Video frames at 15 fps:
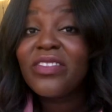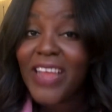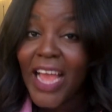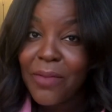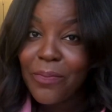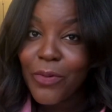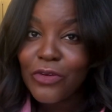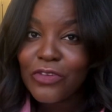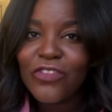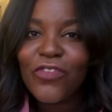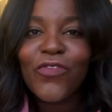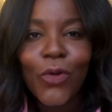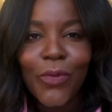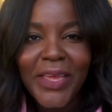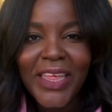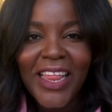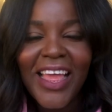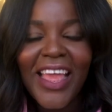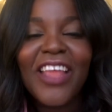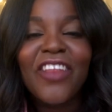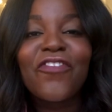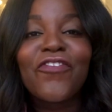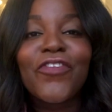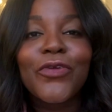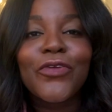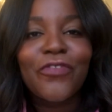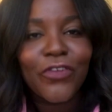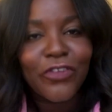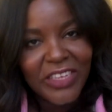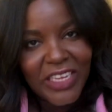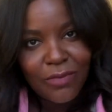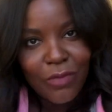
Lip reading: diapers, formula, and food for teen